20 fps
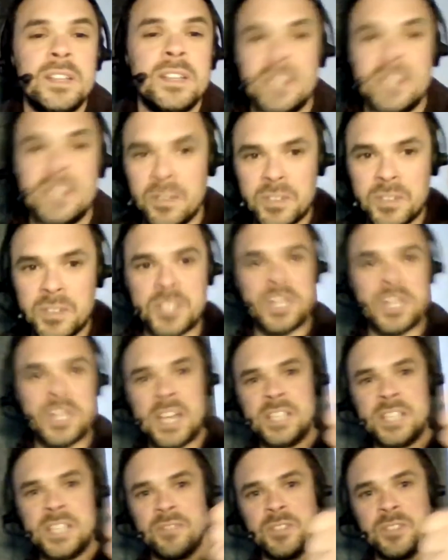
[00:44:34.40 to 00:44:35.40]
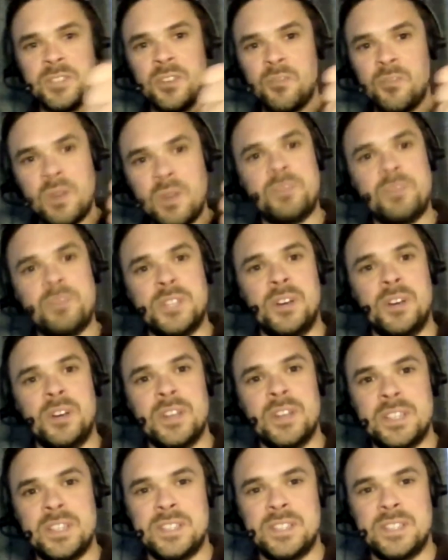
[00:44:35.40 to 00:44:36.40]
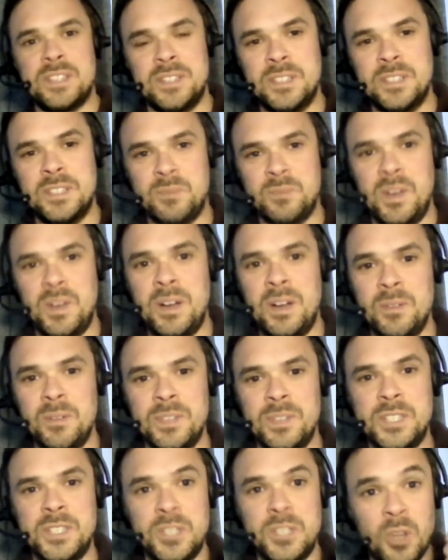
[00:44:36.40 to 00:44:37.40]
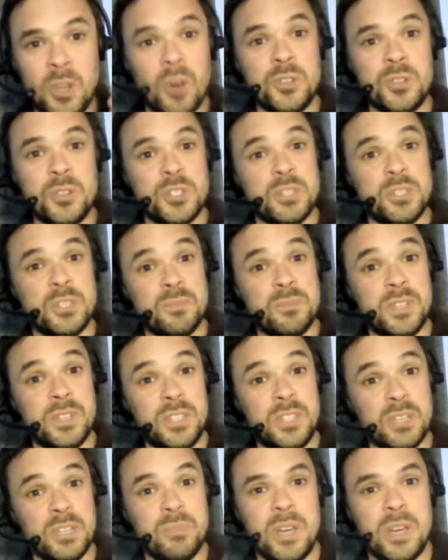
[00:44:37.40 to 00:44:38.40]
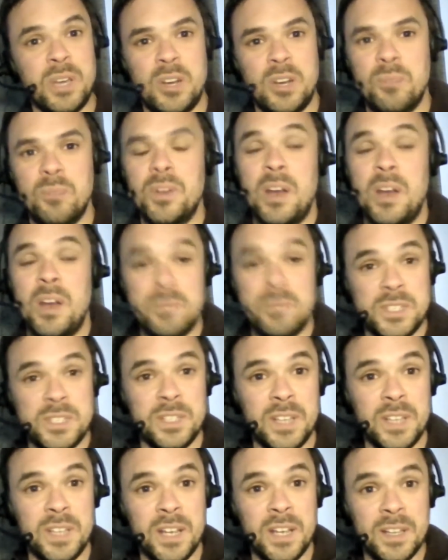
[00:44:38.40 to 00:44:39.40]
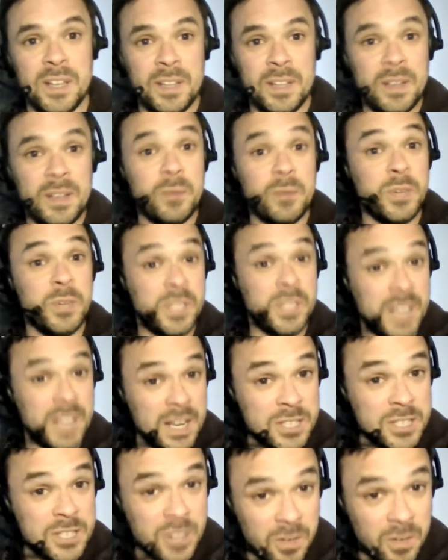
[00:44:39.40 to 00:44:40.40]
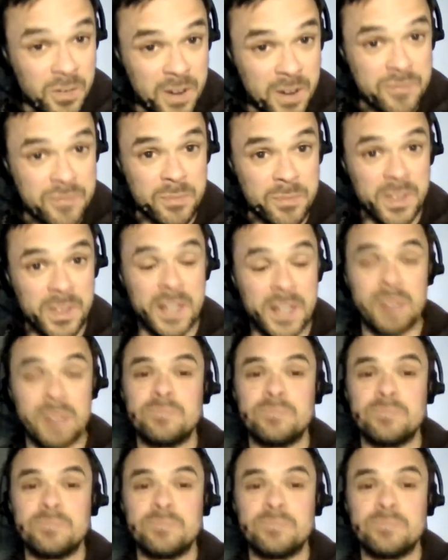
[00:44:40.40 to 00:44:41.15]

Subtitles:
there is a Test of Resolve website as well. It's not just something you can pick up at Amazon. Yeah, we can get it direct from there.